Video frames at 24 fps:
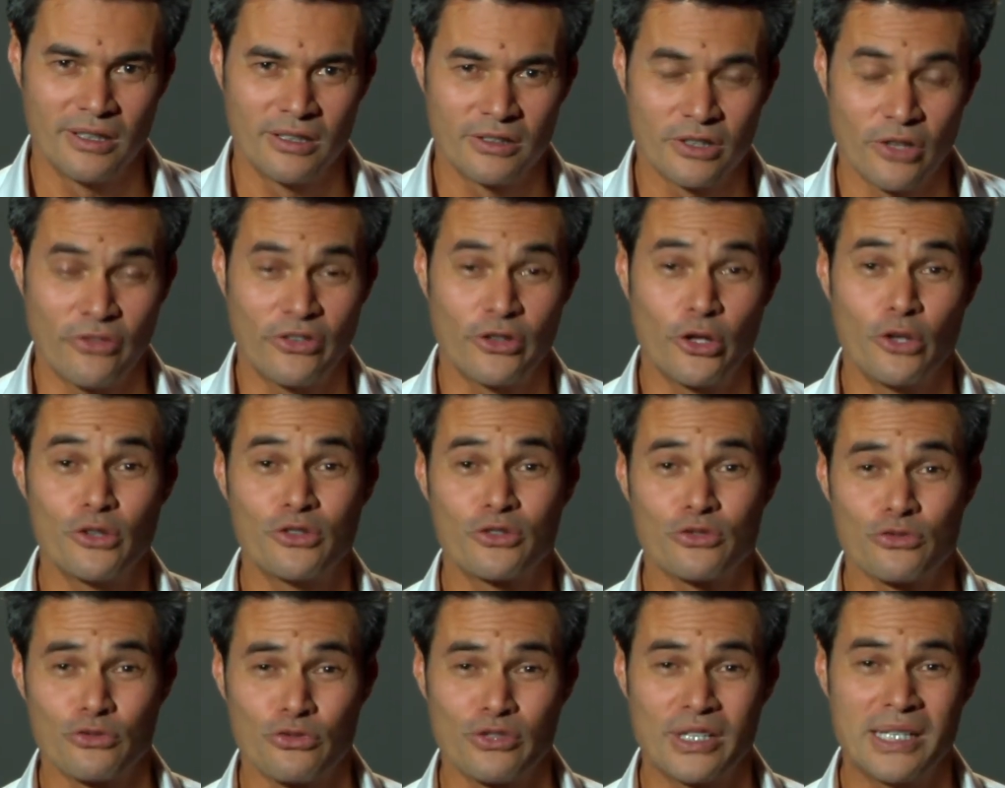So for
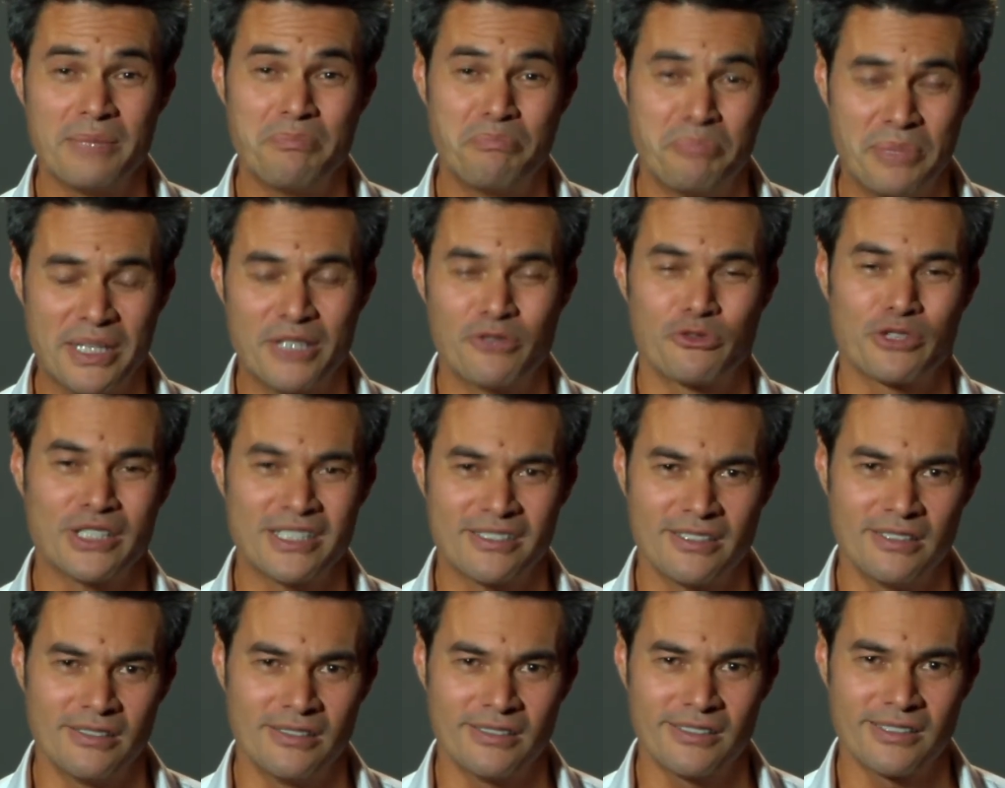those three big
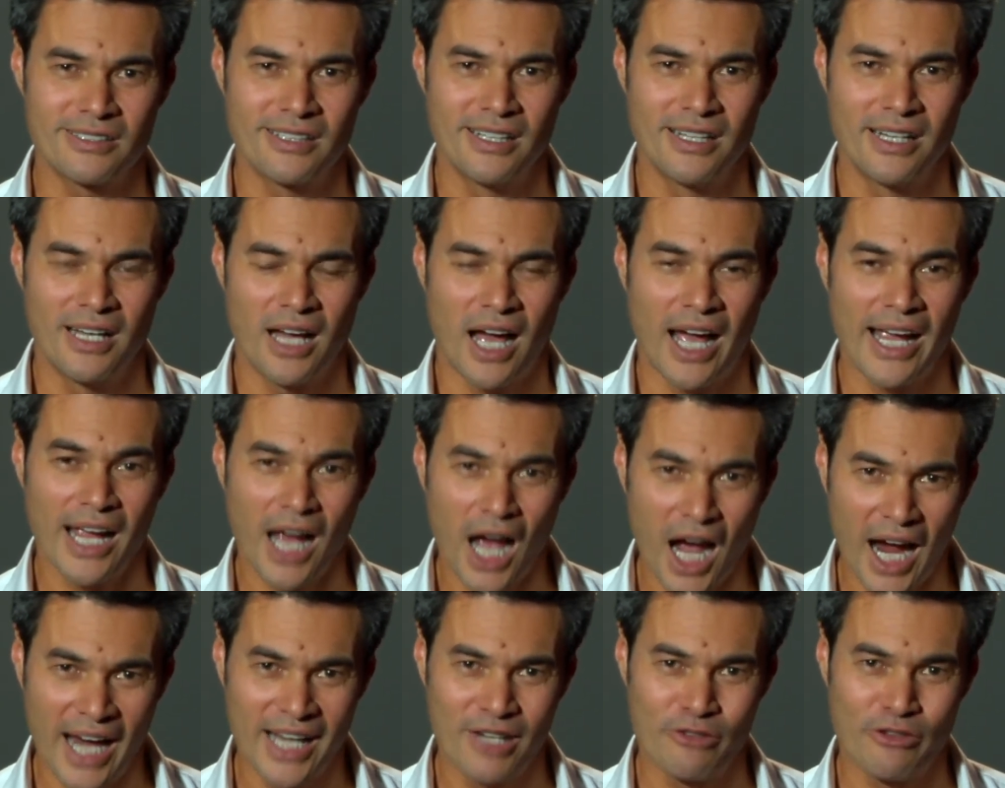reasons, I
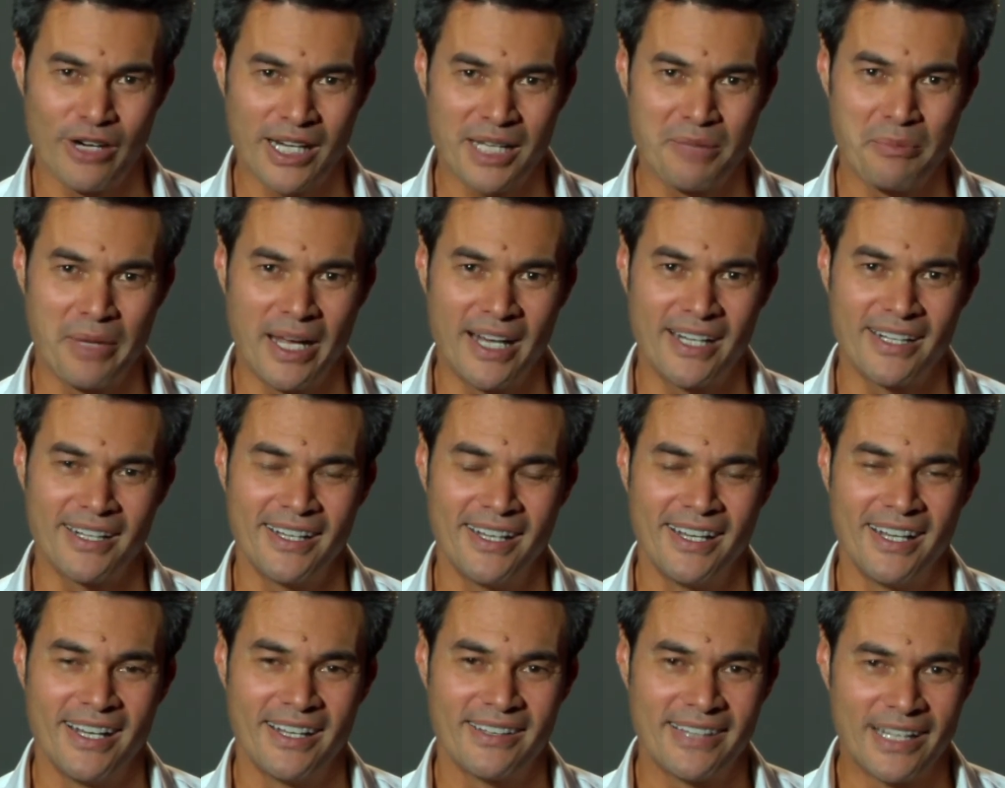highly
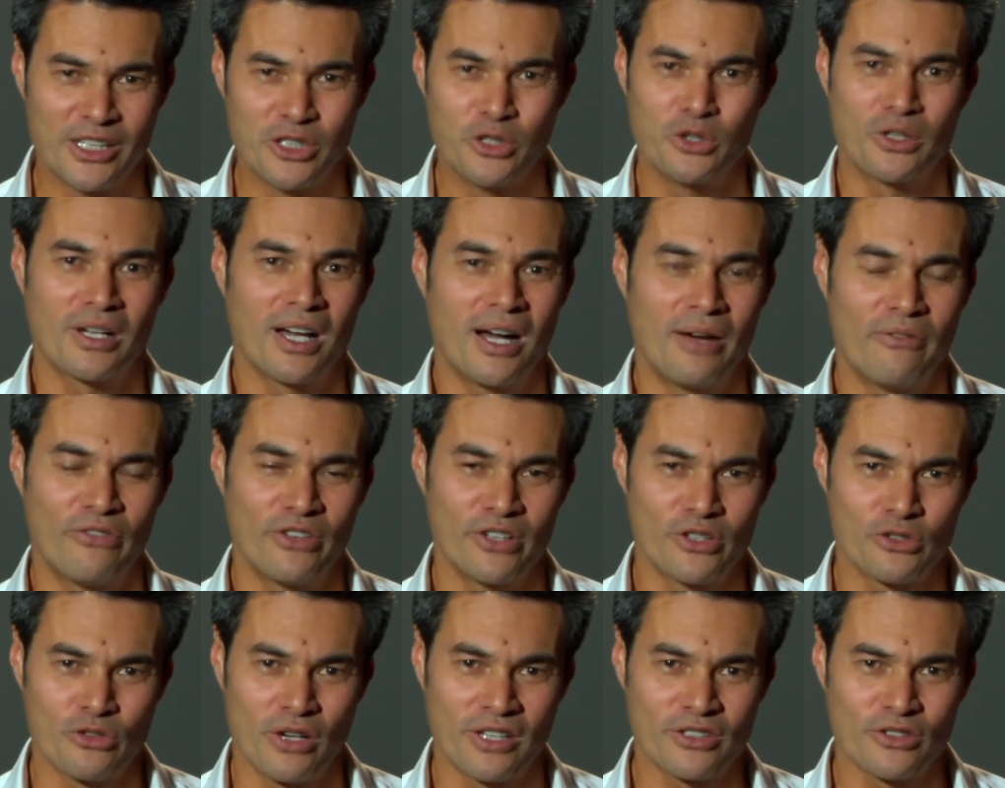recommend that you come
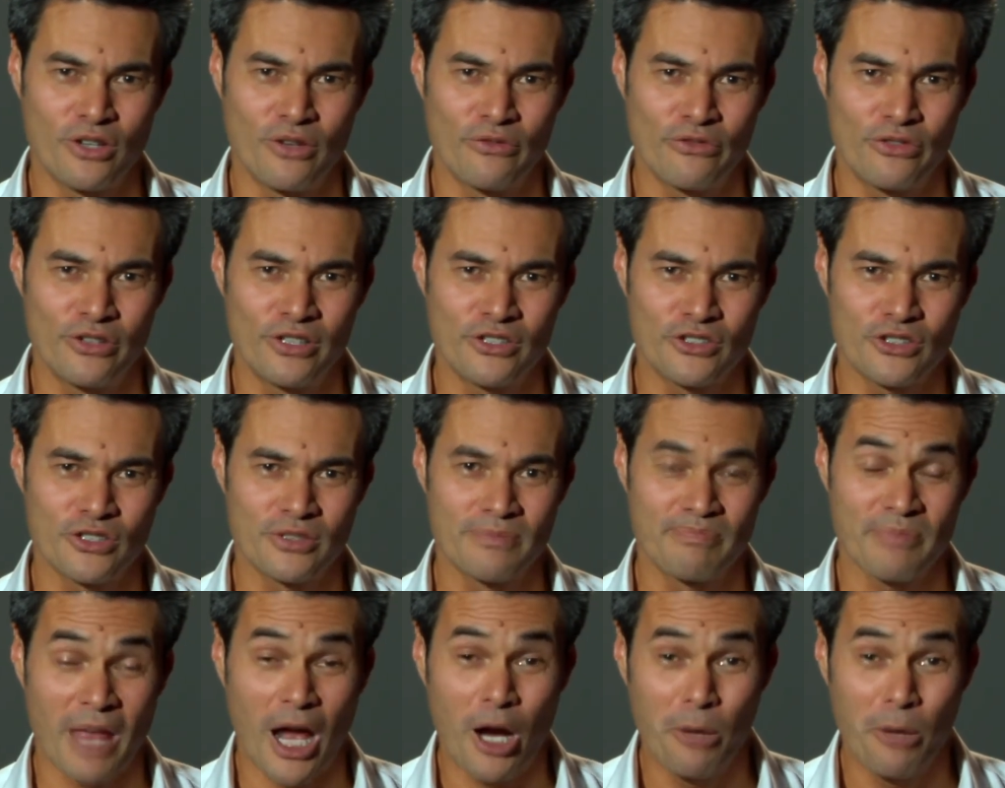for the Trust Conference.